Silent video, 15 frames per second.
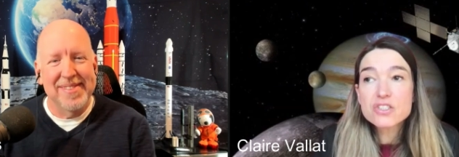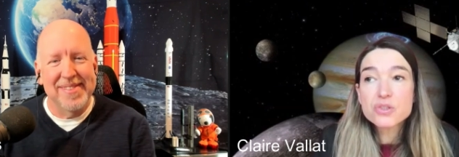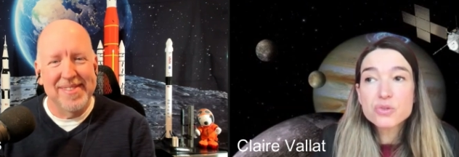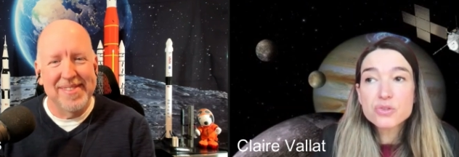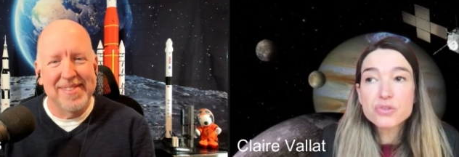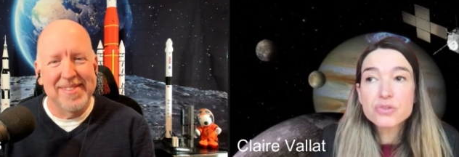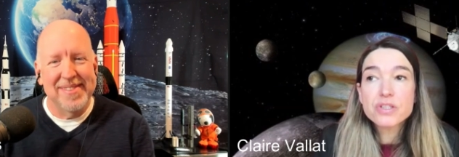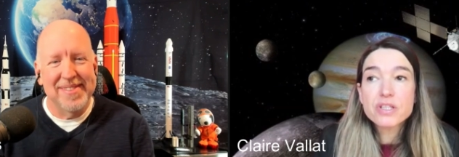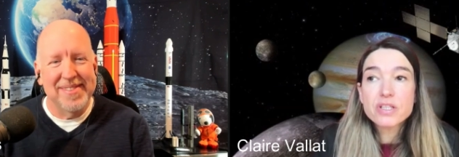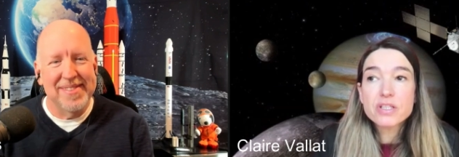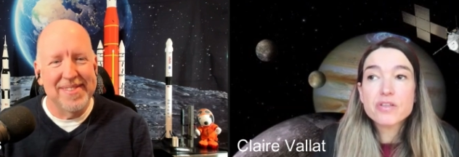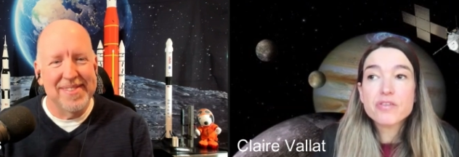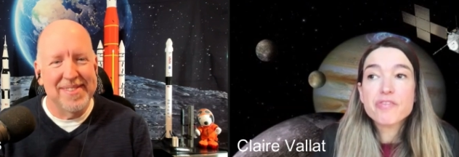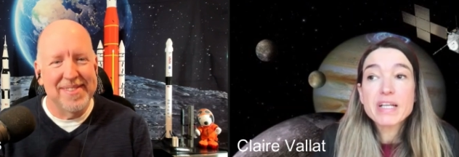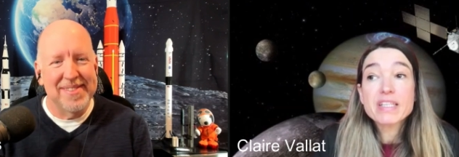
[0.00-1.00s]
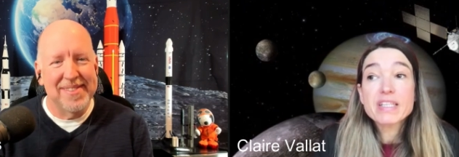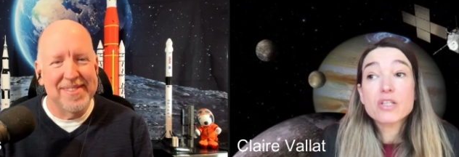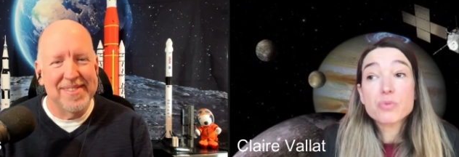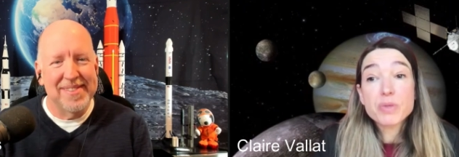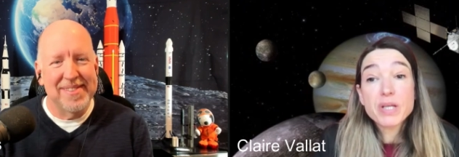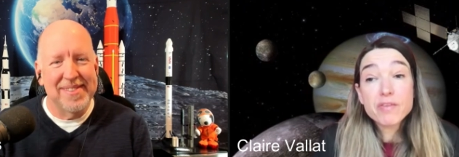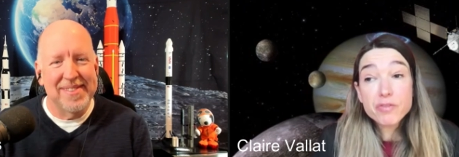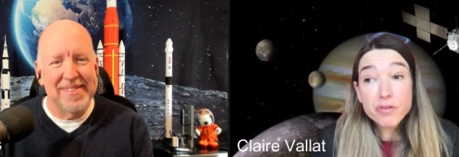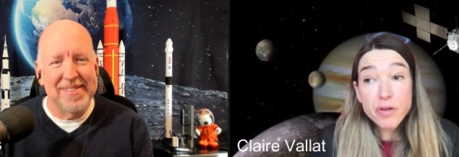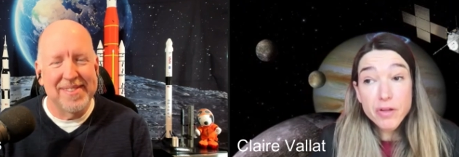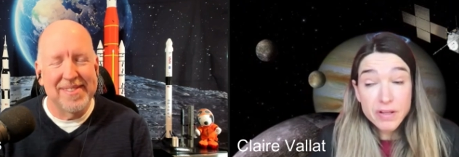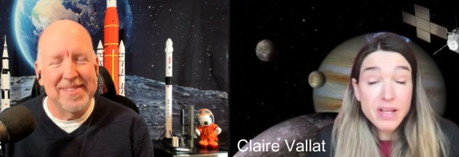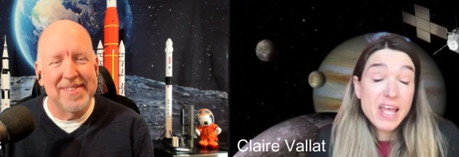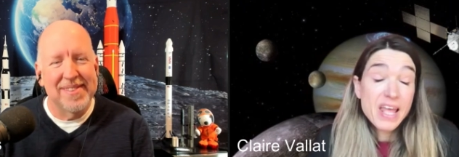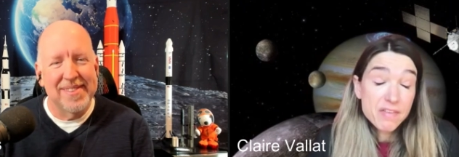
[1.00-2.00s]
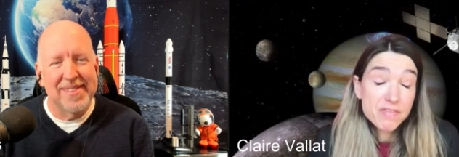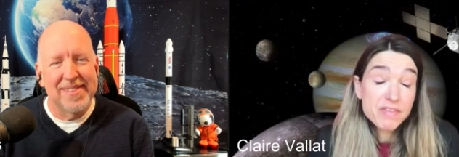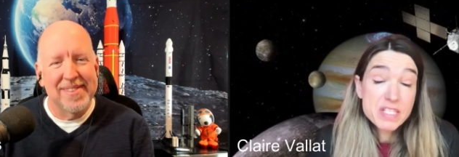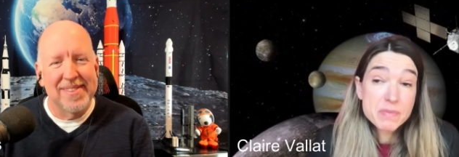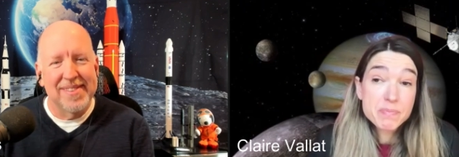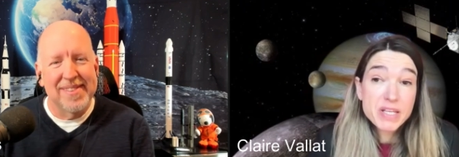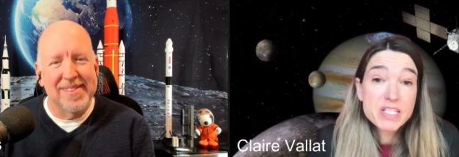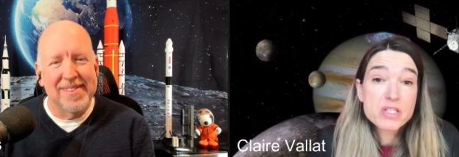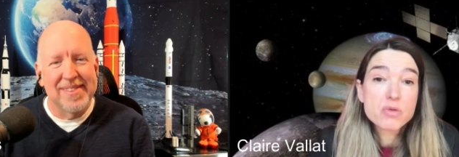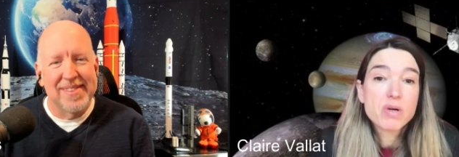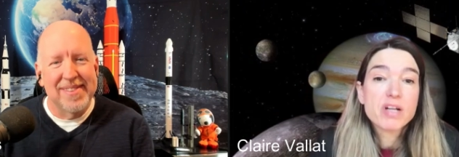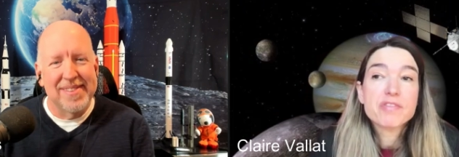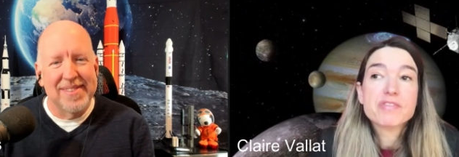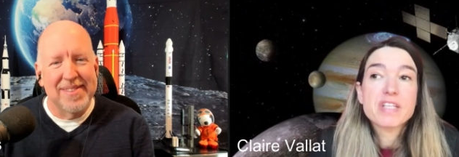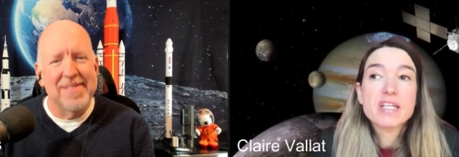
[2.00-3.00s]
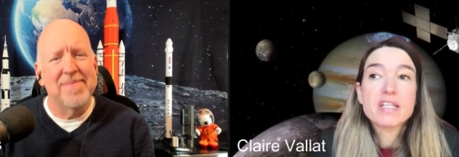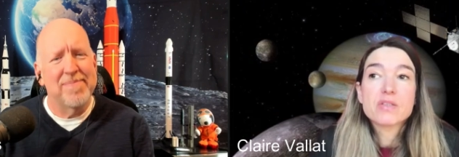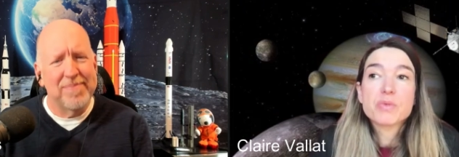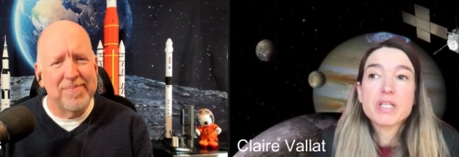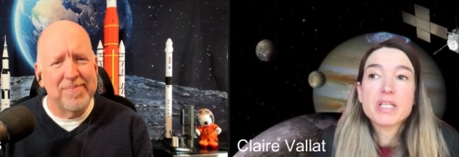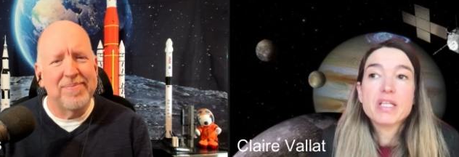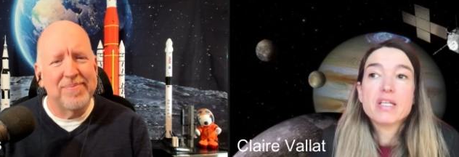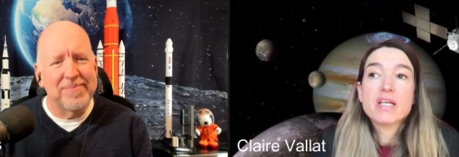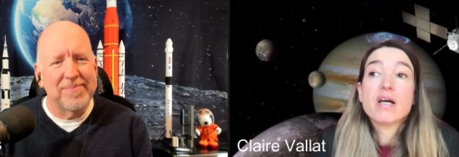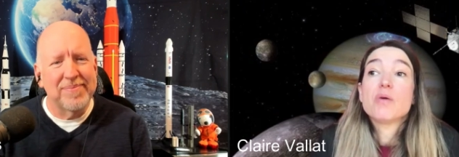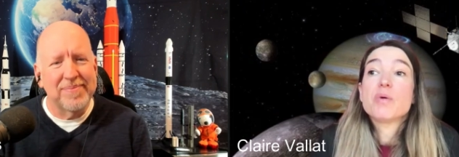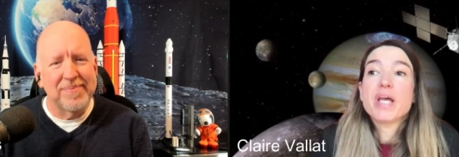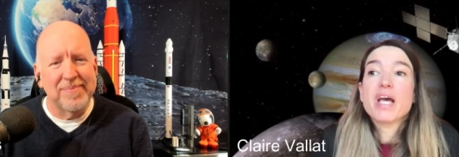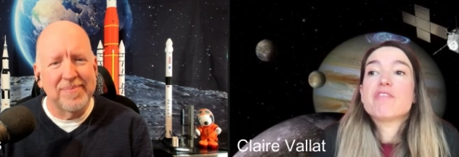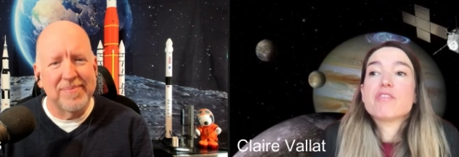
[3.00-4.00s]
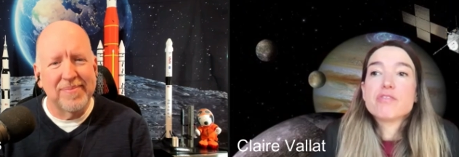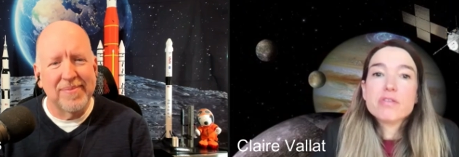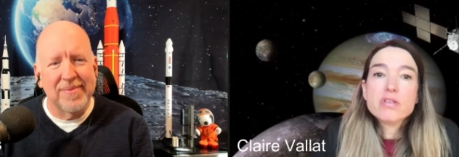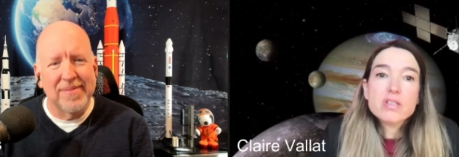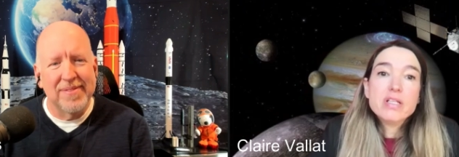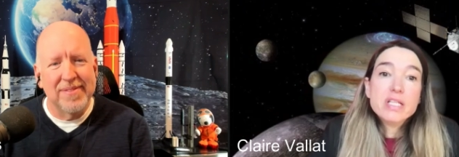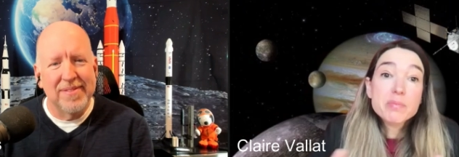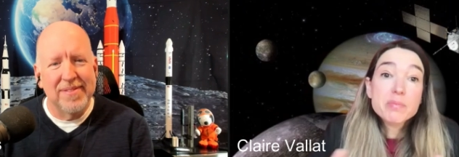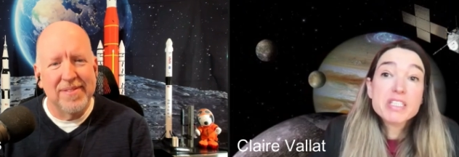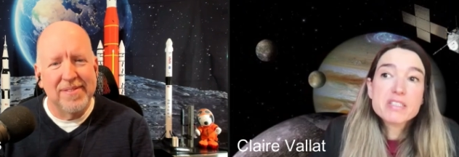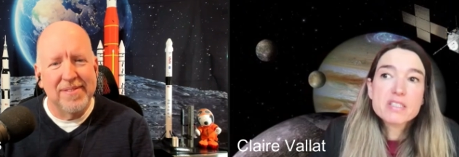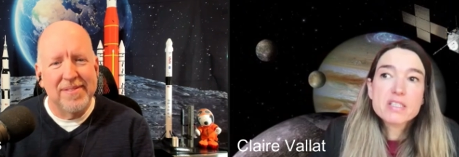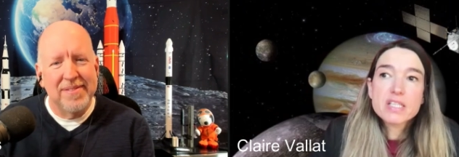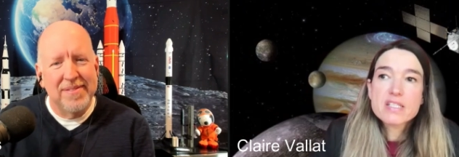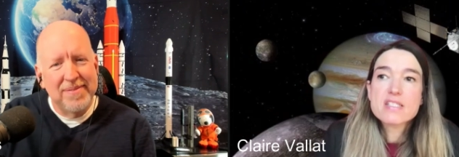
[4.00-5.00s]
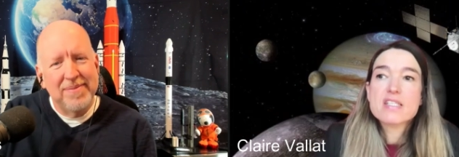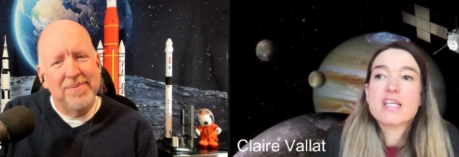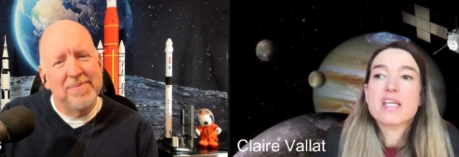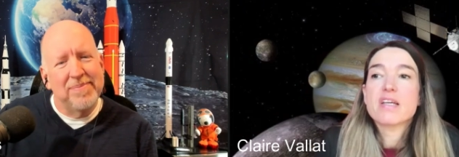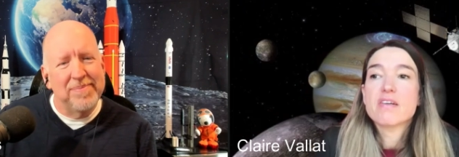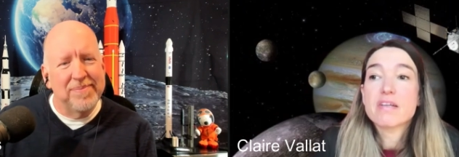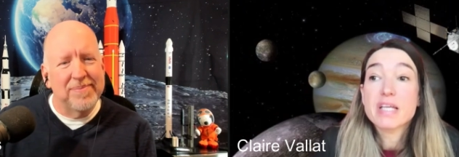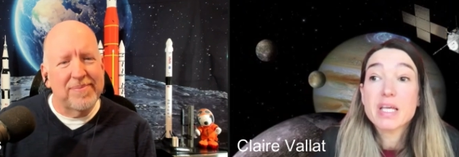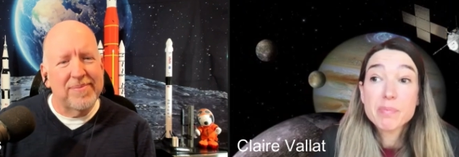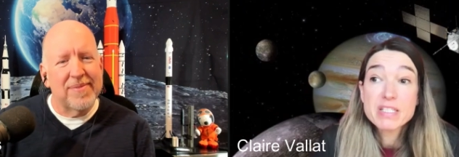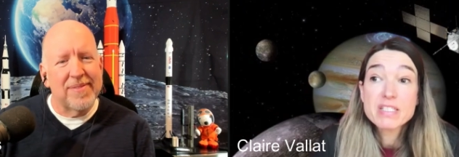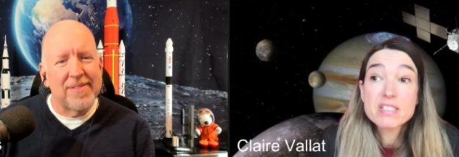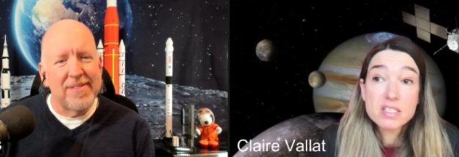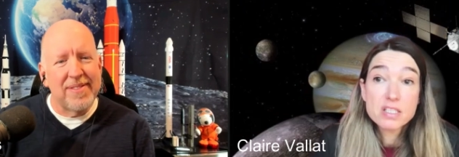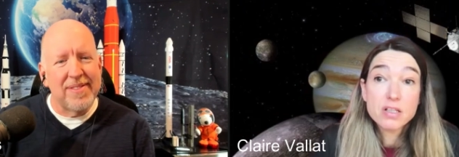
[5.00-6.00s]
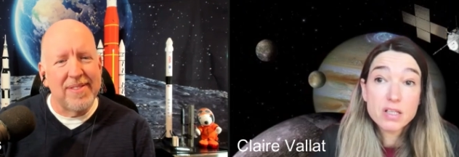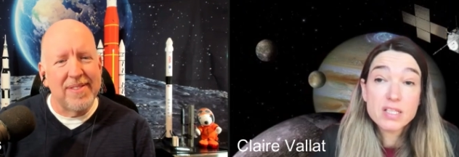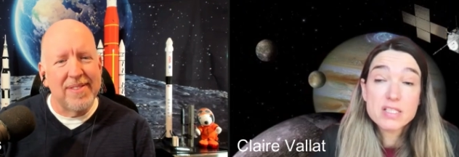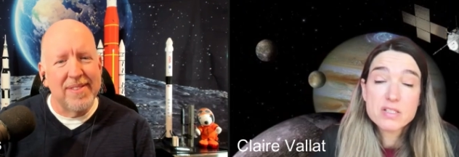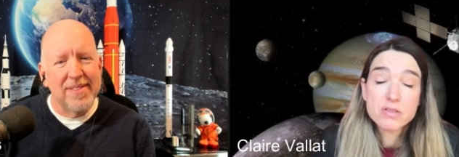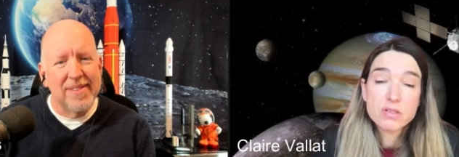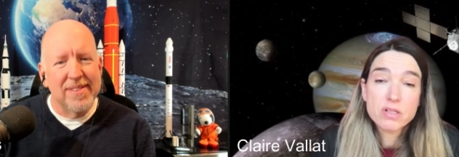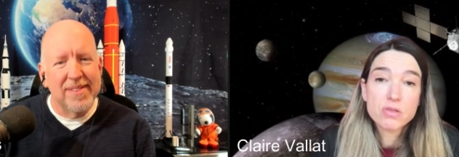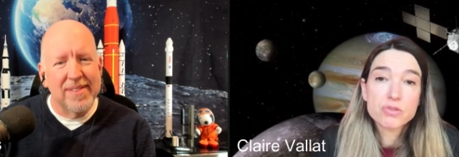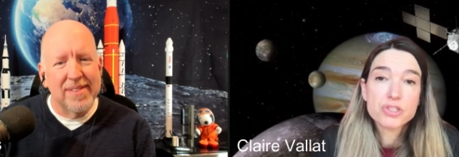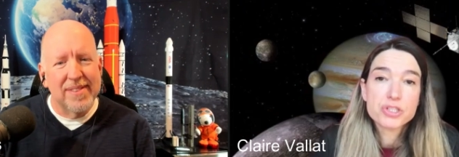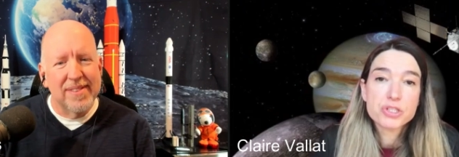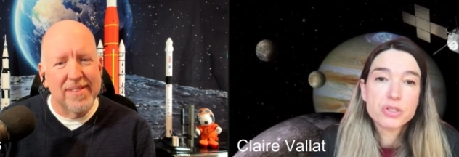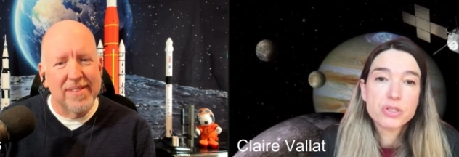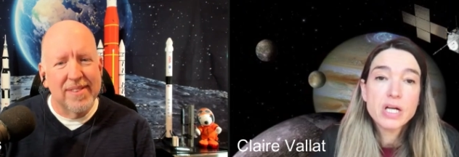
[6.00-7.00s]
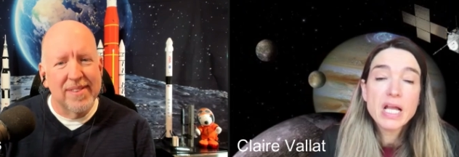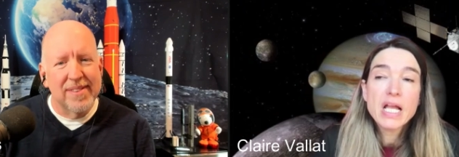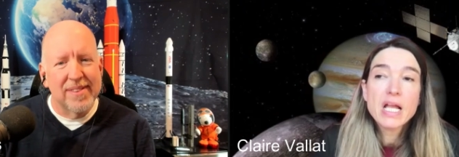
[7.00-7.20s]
Speaker 1: due to the fact that we have a heavy spacecraft and we have a limited, let's say, capacity as a launcher